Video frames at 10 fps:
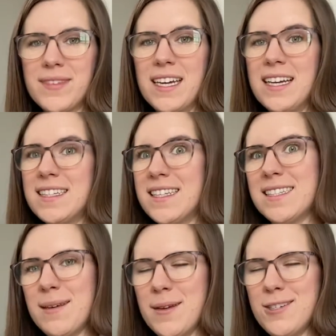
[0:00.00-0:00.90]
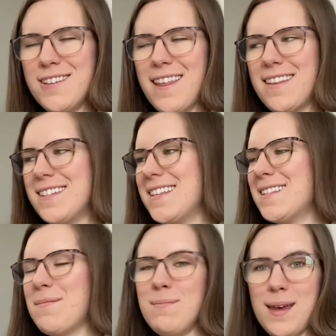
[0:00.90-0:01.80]
Since I mentioned that this is
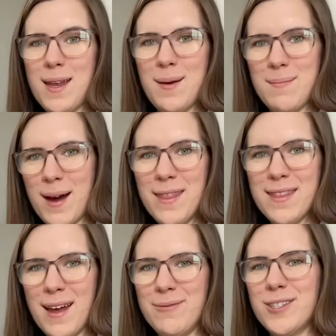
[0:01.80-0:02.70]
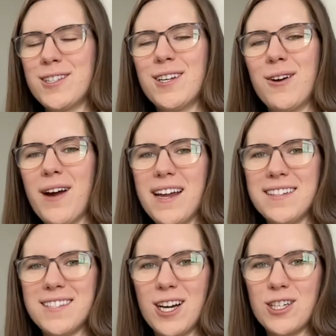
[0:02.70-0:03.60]
mid-month, I'm just gonna go ahead and
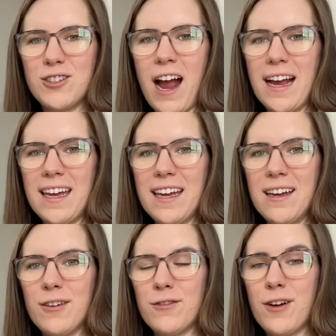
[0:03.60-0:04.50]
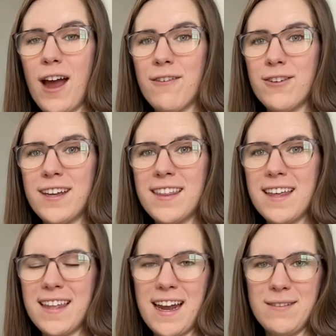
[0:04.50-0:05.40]
start tracking for everything
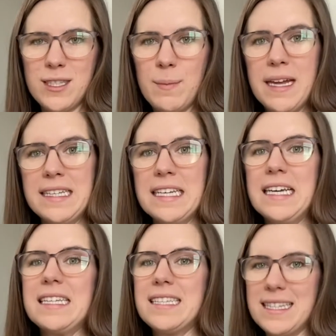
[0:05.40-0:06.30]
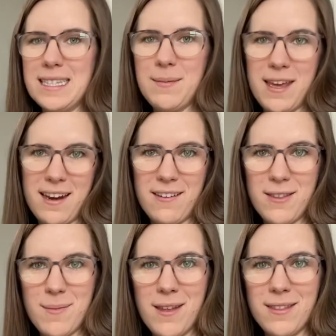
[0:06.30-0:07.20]
that I've spent since the beginning of the
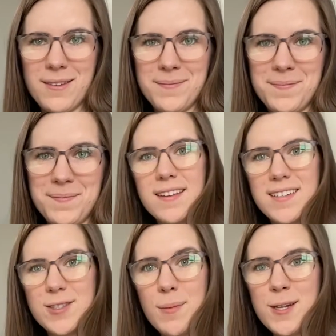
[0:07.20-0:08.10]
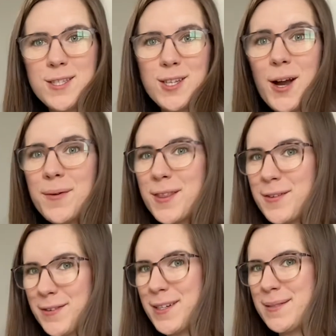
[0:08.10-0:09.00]
month. So I'm gonna start with the
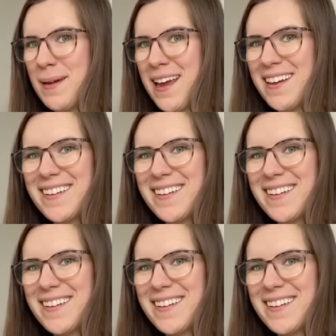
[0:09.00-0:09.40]
first bank.